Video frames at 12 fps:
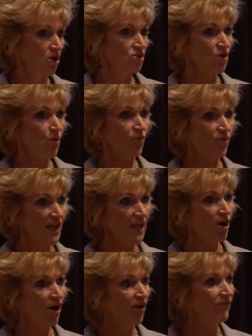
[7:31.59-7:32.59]
So think
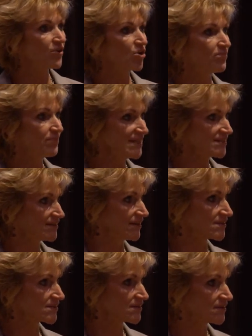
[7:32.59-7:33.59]
of your
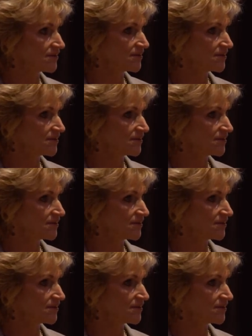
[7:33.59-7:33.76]
business.